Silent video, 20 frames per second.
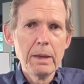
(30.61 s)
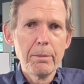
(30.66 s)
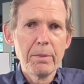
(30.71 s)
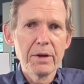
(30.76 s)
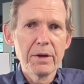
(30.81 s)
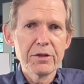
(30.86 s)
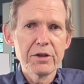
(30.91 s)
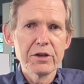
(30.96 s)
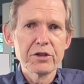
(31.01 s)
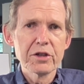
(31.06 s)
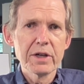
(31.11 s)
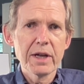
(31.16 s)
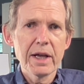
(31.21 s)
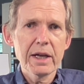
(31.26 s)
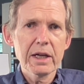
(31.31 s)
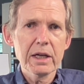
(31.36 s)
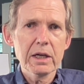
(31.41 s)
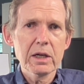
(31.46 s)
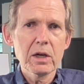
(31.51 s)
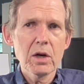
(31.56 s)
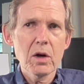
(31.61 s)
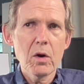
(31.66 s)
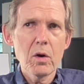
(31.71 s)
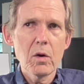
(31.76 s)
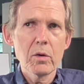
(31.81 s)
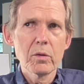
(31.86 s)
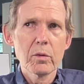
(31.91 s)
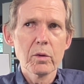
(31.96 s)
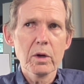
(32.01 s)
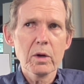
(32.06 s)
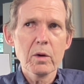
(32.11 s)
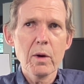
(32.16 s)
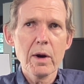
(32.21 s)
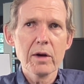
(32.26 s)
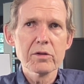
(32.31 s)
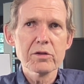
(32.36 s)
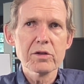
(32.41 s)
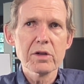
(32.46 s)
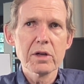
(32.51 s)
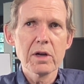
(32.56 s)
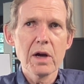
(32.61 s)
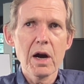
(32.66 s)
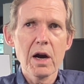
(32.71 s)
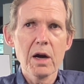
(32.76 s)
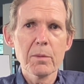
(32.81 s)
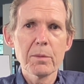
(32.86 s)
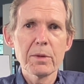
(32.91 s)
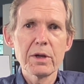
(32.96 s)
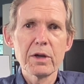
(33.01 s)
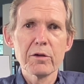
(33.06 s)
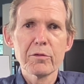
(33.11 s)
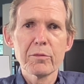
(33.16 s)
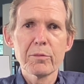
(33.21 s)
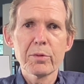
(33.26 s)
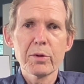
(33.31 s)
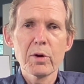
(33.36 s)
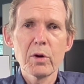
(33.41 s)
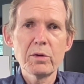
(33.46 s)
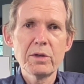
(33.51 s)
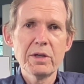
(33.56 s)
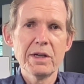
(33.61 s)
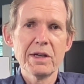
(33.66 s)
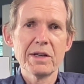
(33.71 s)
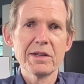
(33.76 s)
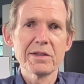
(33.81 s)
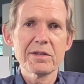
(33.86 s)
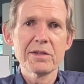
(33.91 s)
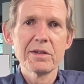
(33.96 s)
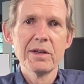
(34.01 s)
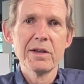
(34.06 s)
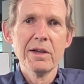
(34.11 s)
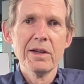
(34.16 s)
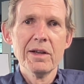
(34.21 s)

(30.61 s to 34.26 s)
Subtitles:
but the genetic code requires an army of proteins.